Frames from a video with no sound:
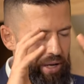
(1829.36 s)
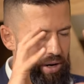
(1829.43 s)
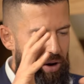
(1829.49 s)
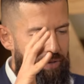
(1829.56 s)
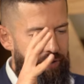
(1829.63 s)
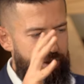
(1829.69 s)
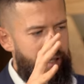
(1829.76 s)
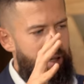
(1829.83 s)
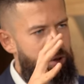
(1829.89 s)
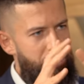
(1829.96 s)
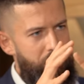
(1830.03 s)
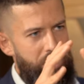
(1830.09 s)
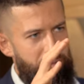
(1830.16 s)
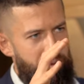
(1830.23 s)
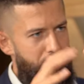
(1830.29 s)
oftentimes
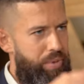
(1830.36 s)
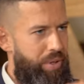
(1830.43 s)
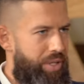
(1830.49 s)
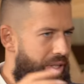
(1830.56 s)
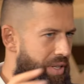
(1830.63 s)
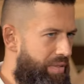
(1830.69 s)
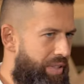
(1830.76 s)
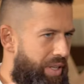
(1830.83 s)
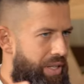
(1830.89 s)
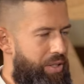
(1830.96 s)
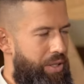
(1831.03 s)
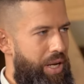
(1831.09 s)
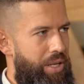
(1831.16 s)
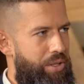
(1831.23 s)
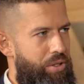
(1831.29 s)
we perceive
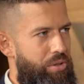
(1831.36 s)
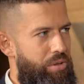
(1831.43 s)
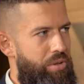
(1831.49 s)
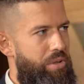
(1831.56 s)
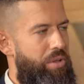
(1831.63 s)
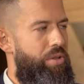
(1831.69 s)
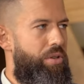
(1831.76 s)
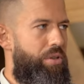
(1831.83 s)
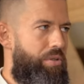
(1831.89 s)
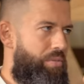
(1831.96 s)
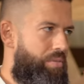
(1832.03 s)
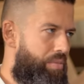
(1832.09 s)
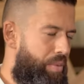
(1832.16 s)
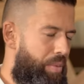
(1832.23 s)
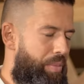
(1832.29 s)
things as either
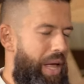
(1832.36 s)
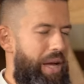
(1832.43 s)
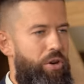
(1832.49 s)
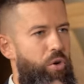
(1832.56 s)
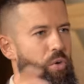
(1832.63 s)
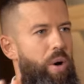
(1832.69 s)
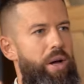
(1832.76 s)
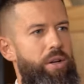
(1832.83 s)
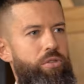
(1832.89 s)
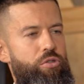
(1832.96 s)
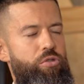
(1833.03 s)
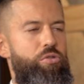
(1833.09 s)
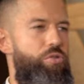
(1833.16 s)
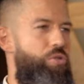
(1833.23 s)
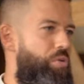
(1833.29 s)
black or white.
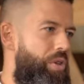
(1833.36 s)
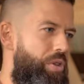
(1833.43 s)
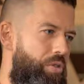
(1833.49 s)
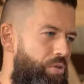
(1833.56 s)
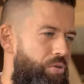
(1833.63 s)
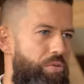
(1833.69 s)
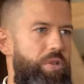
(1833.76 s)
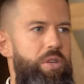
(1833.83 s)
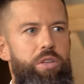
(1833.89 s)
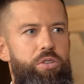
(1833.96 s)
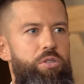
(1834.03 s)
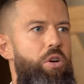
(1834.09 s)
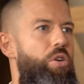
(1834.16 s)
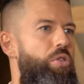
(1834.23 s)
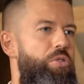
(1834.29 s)
You either do
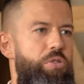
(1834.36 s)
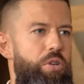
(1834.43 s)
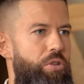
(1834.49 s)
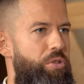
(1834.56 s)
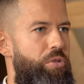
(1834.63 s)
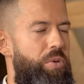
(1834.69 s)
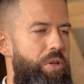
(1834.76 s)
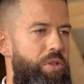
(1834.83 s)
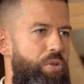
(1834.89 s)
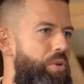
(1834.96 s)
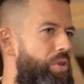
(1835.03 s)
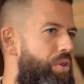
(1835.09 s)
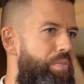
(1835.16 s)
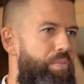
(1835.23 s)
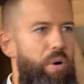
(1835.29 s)
this or you don't do it. You
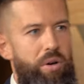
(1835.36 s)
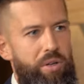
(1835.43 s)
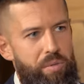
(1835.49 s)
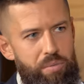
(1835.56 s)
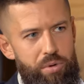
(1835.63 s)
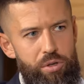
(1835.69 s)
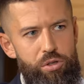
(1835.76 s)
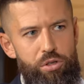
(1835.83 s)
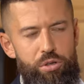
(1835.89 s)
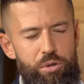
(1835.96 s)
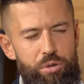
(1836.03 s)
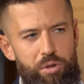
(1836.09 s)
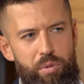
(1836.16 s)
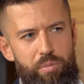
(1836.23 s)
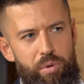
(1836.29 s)
either burn the bridges or
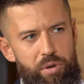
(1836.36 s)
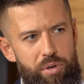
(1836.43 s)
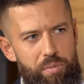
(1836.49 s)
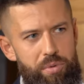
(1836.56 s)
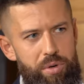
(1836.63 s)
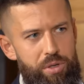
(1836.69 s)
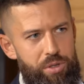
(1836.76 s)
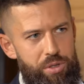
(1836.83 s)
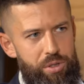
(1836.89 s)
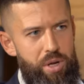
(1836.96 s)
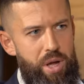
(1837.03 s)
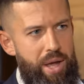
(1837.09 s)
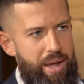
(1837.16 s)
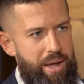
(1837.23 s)
you don't burn the bridges.